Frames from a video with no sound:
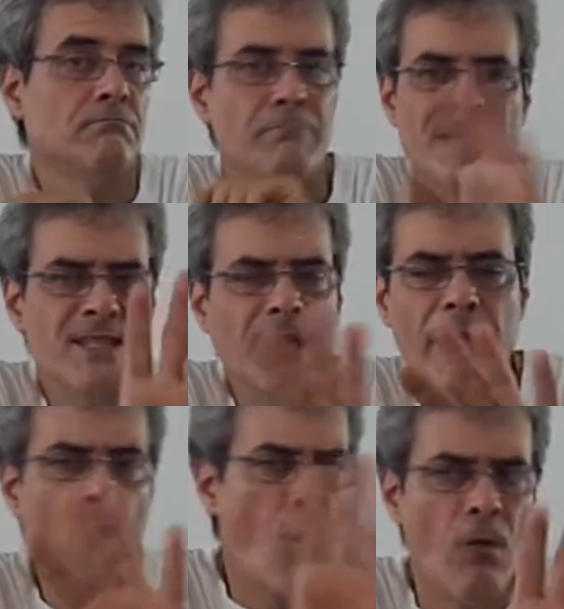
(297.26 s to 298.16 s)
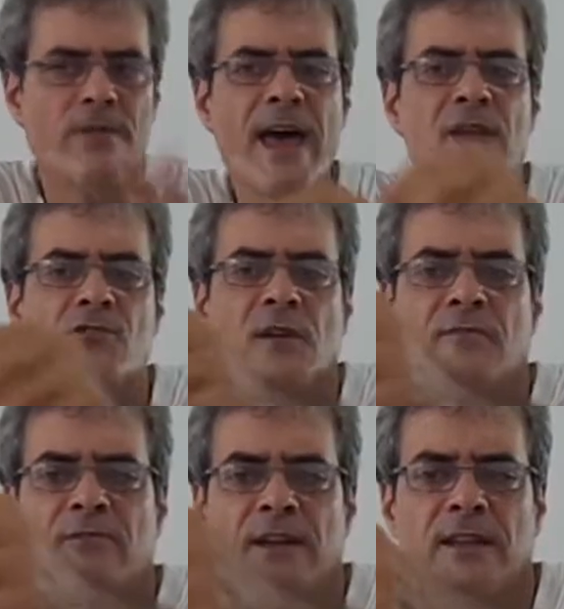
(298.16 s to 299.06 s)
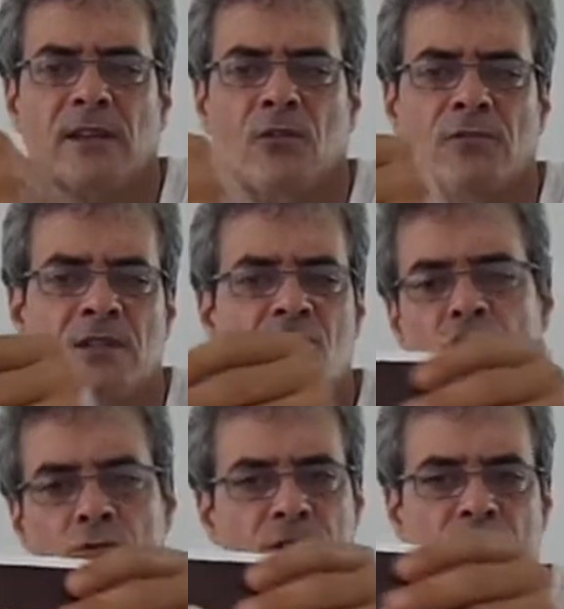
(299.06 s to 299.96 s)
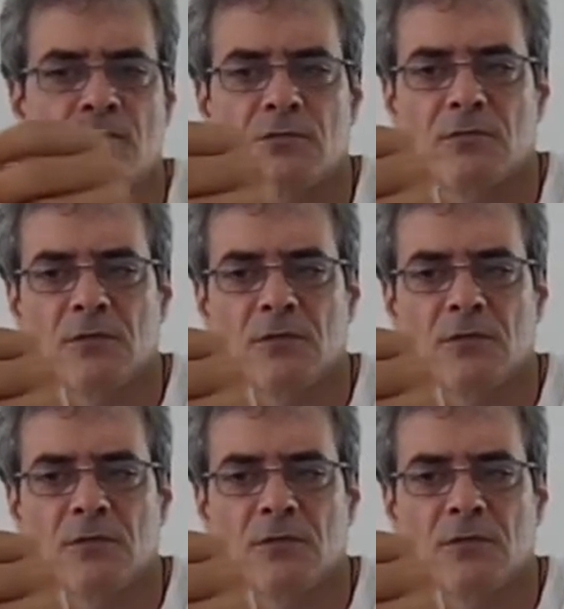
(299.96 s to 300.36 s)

Basically, all that you can find it on these two issues.